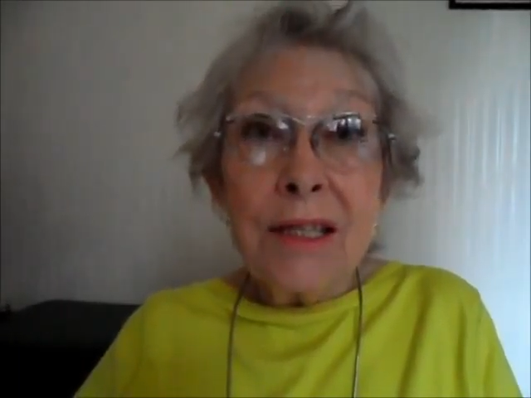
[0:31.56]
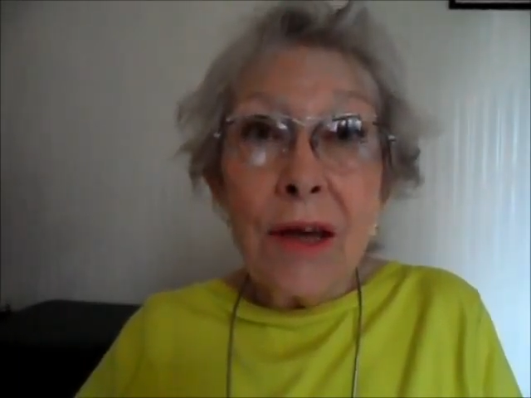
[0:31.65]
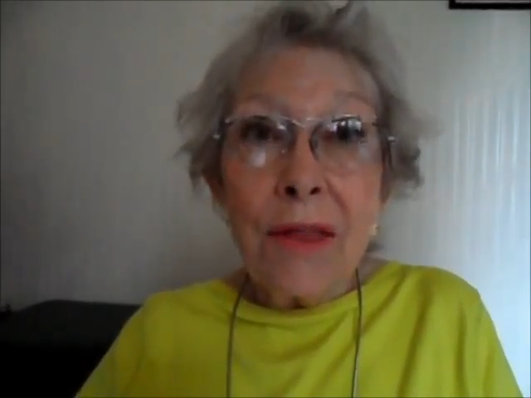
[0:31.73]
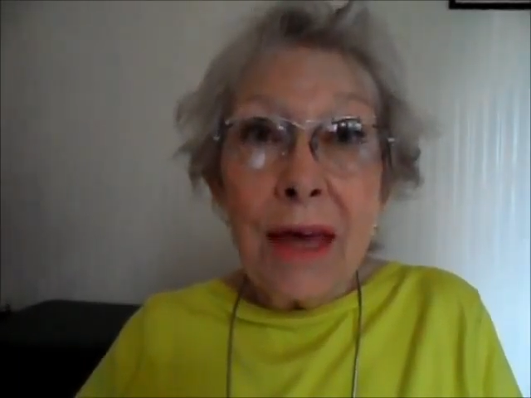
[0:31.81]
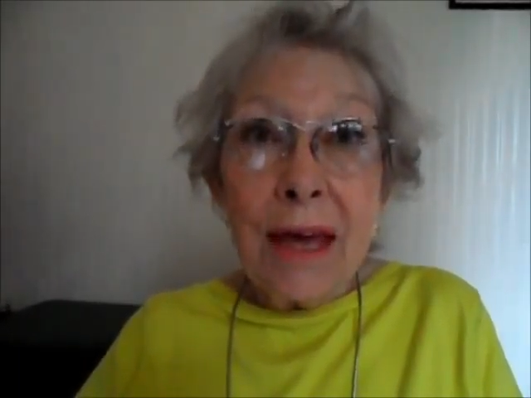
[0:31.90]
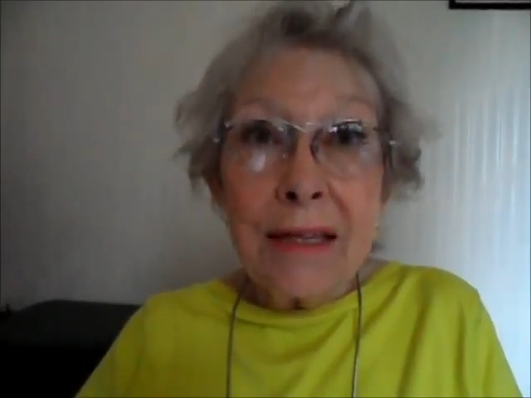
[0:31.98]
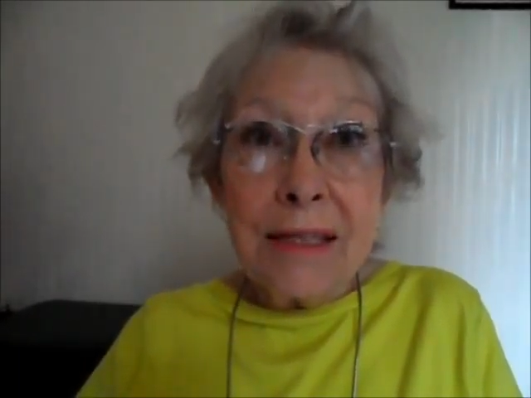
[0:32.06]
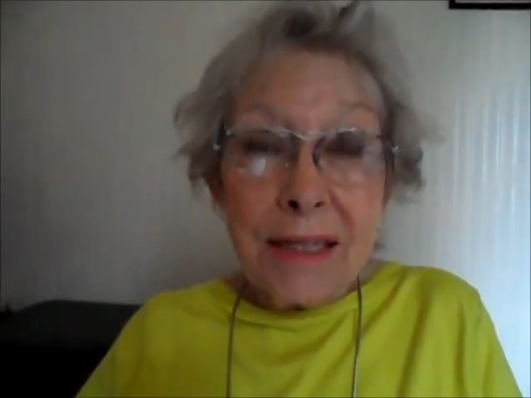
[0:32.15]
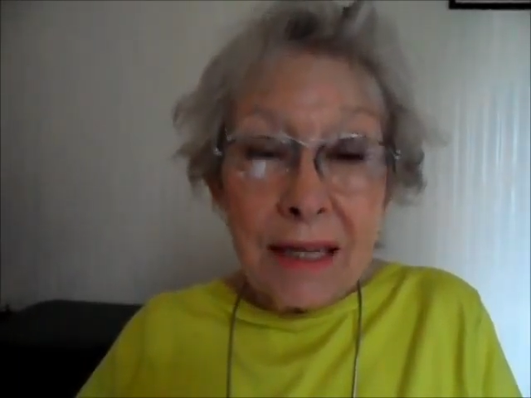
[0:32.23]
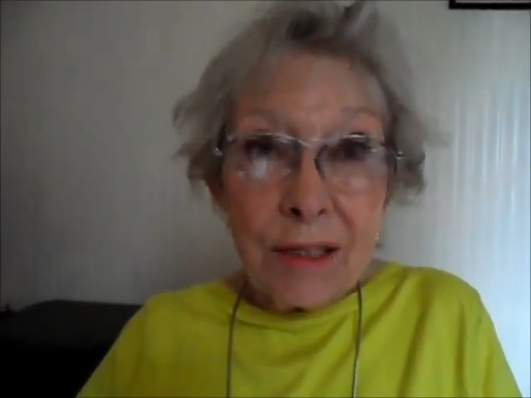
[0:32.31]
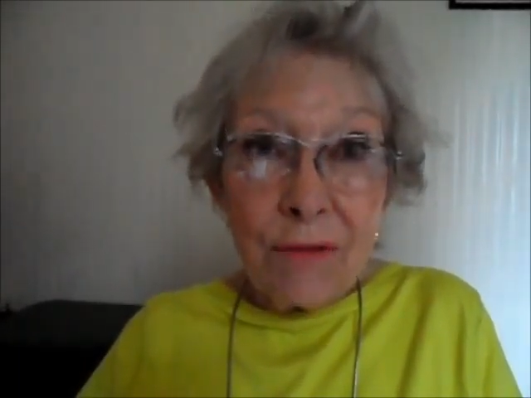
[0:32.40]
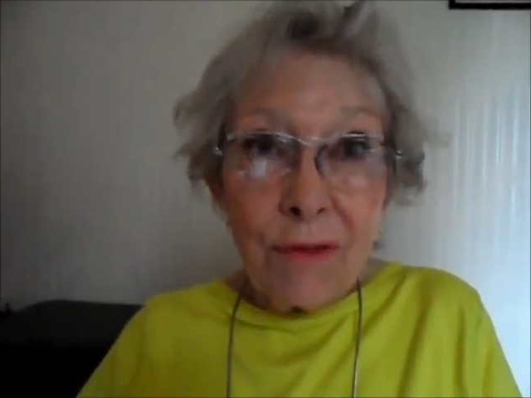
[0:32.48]
So they're
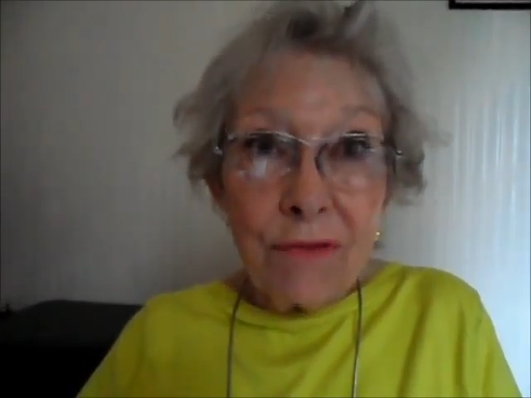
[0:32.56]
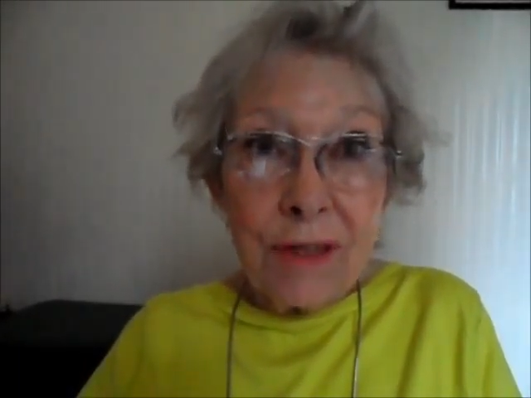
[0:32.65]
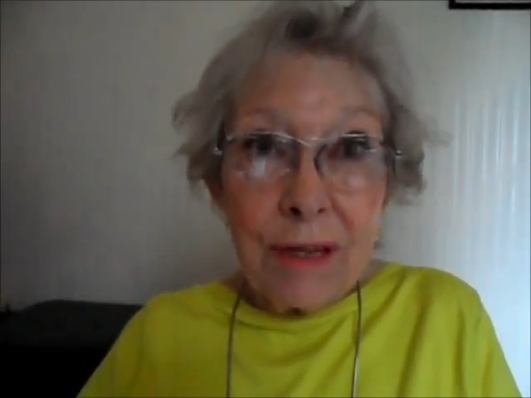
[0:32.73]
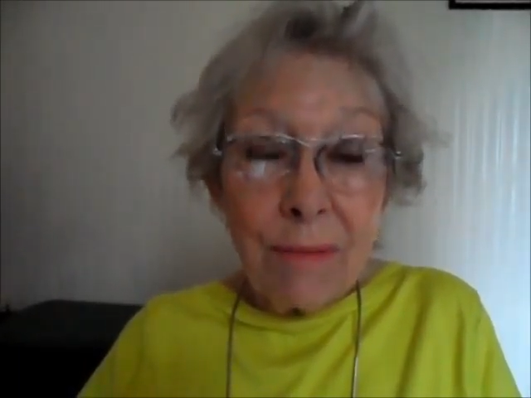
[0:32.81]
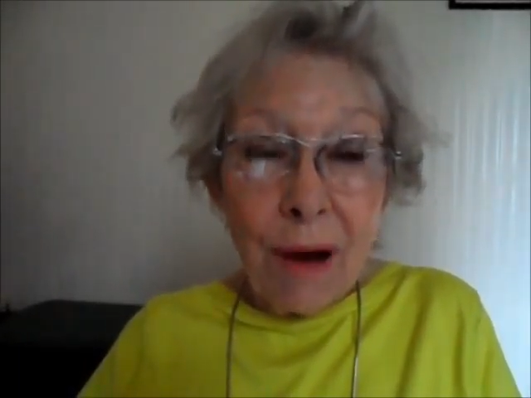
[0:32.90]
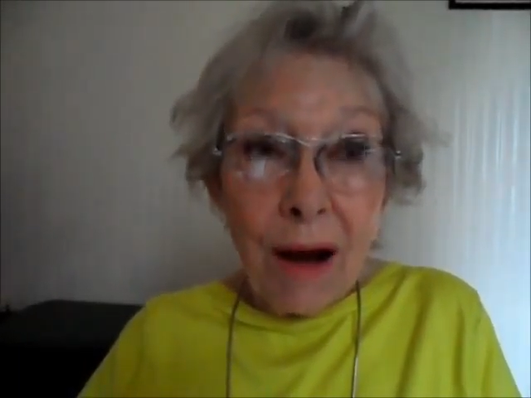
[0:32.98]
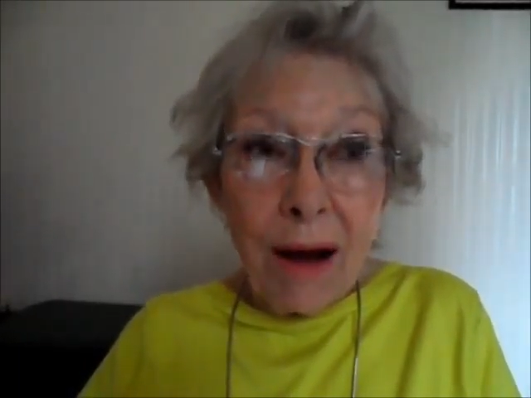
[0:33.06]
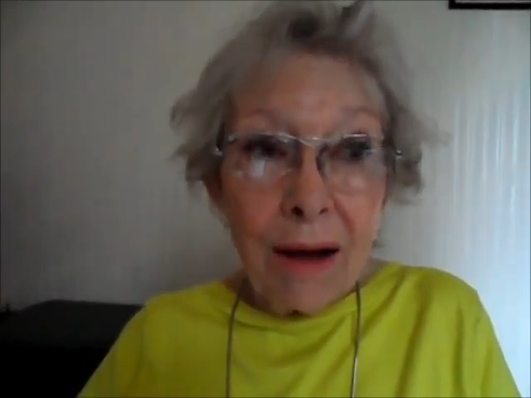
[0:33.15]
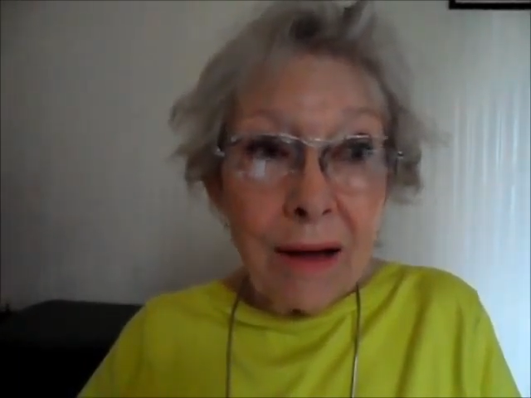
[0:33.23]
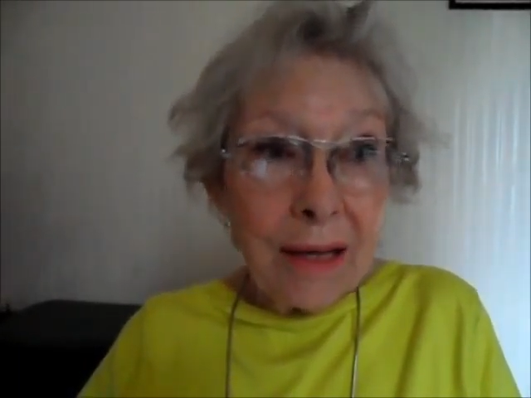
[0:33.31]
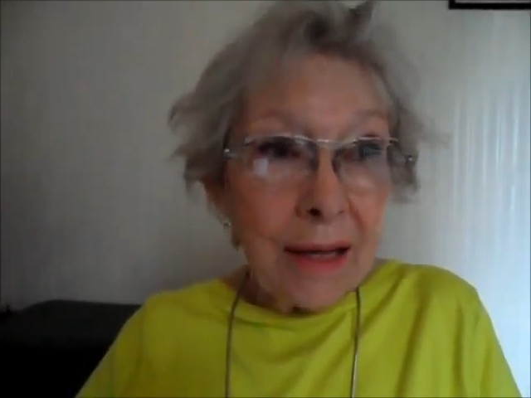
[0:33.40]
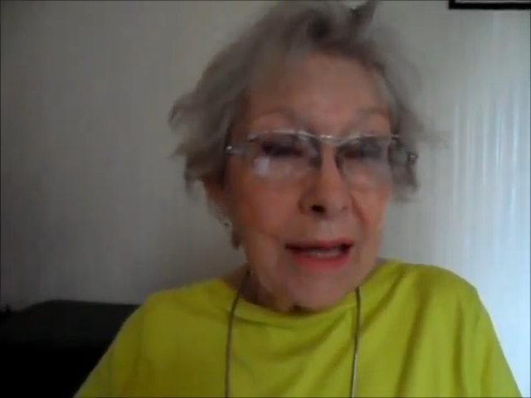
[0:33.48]
650 ma